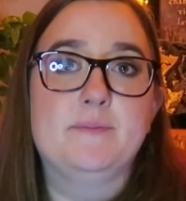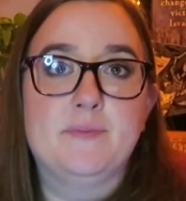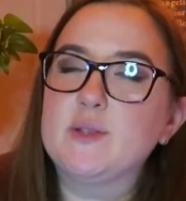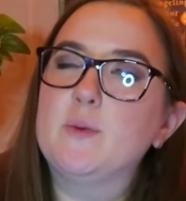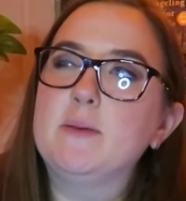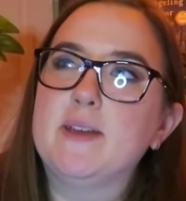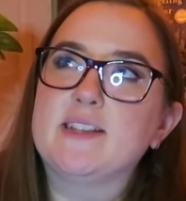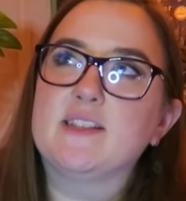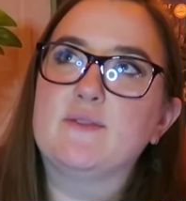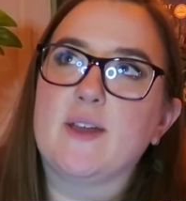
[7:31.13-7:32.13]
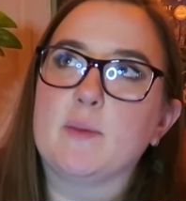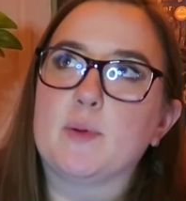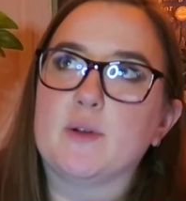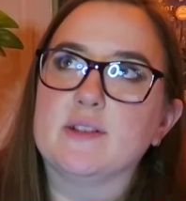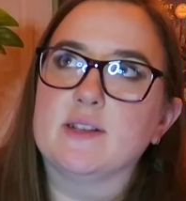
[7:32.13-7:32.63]
This one makes the
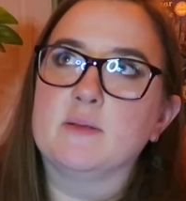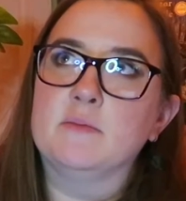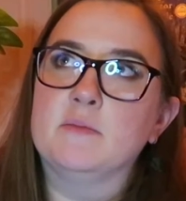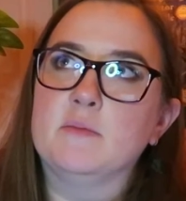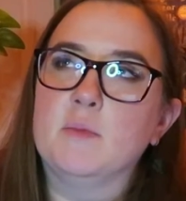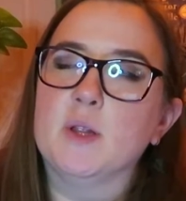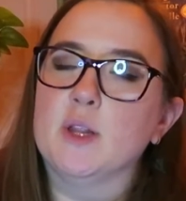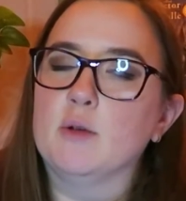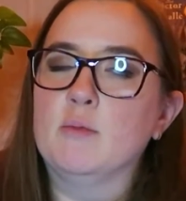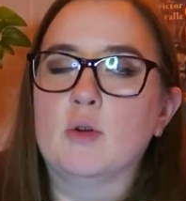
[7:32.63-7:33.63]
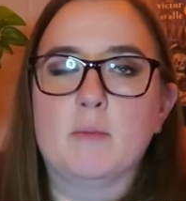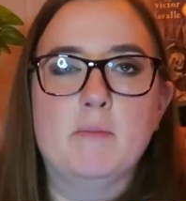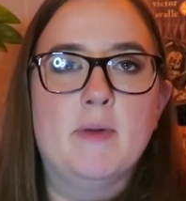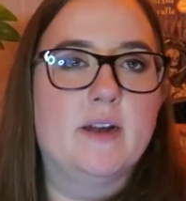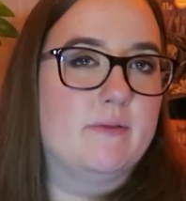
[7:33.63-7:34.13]
vampirism a little more
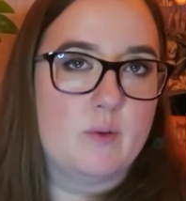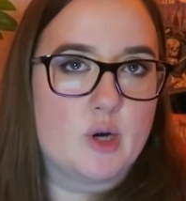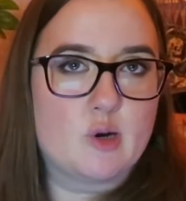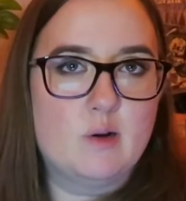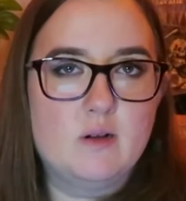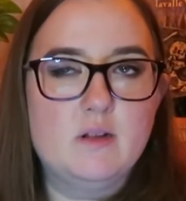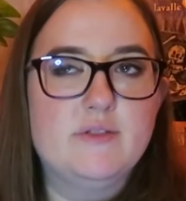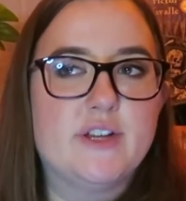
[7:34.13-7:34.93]
metaphorical.